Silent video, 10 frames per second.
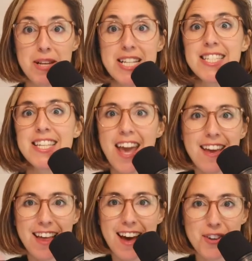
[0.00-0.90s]
saying
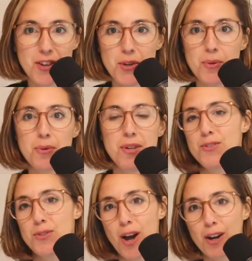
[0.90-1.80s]
that you need to
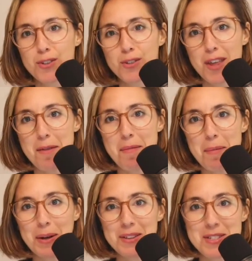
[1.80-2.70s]
talk to them
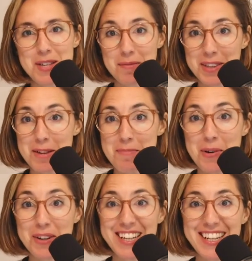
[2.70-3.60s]
about something
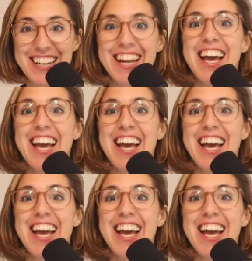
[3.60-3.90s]
important.